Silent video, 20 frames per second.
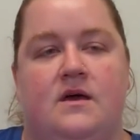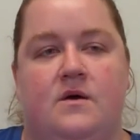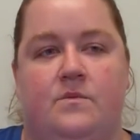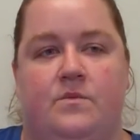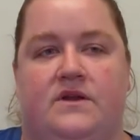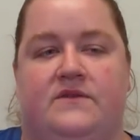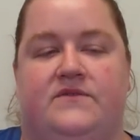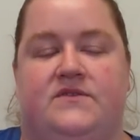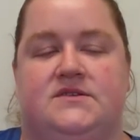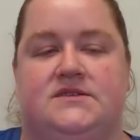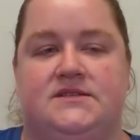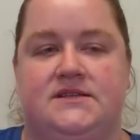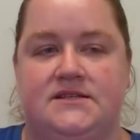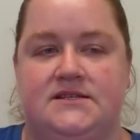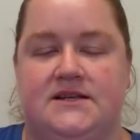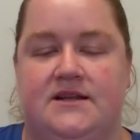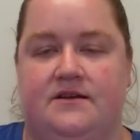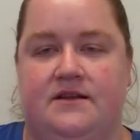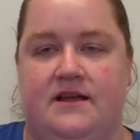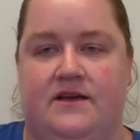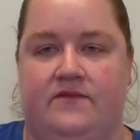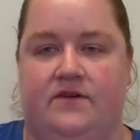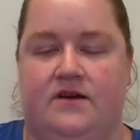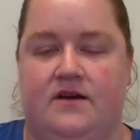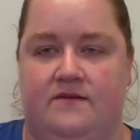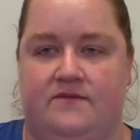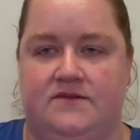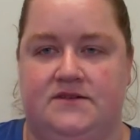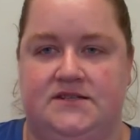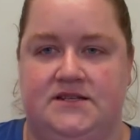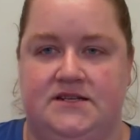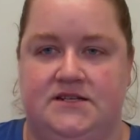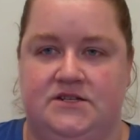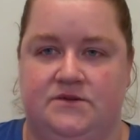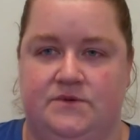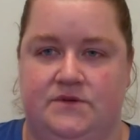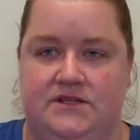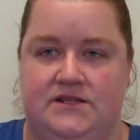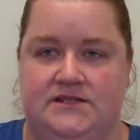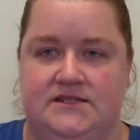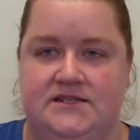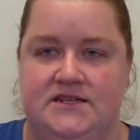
But if you sit down and have a conversation with these